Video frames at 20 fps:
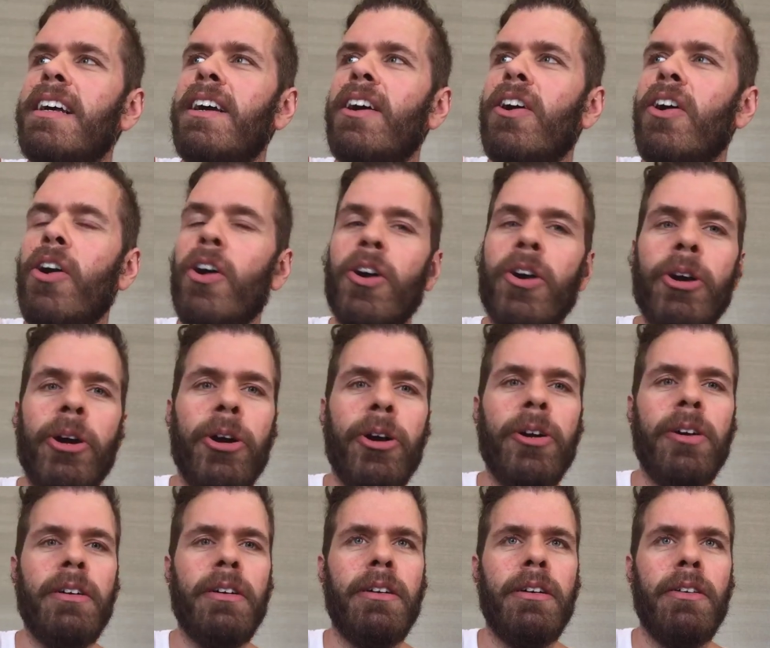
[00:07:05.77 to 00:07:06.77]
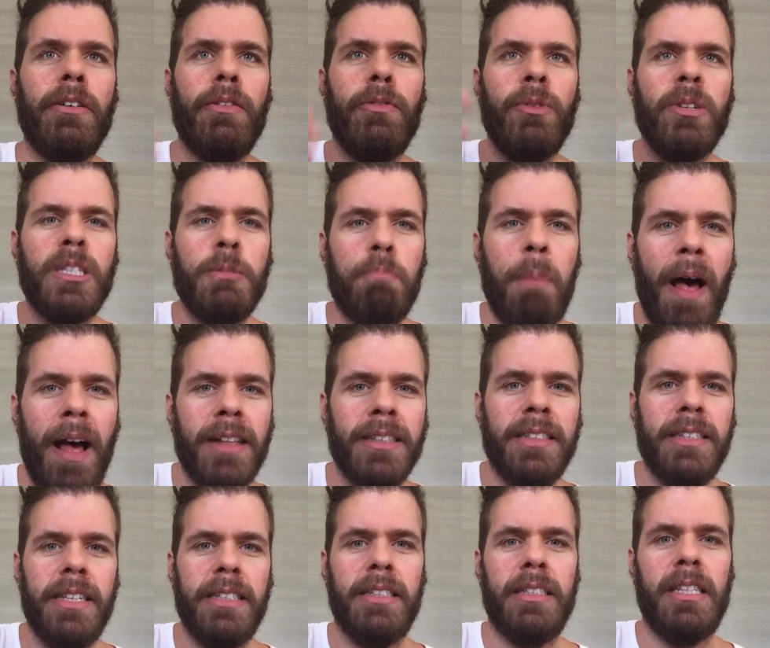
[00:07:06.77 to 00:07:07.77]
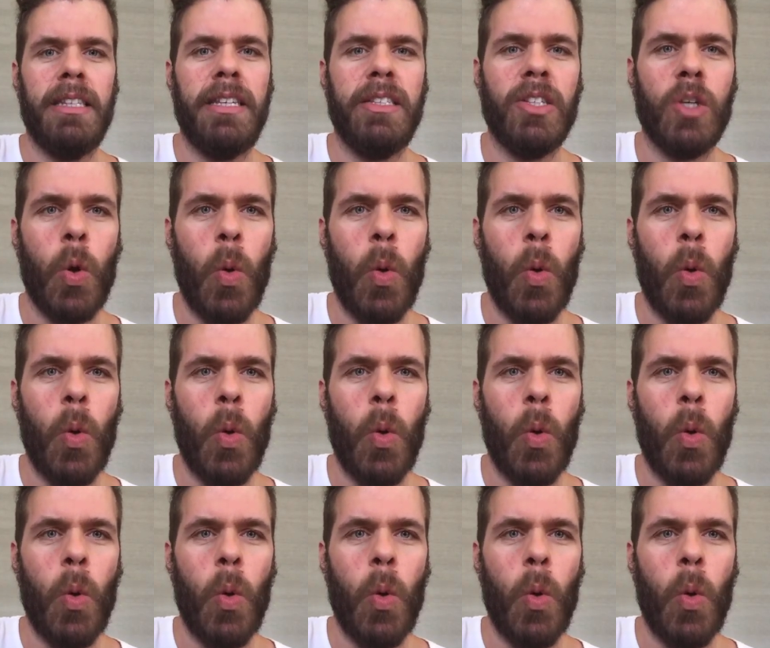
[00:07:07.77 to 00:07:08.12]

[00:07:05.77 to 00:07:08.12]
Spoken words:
her responses to these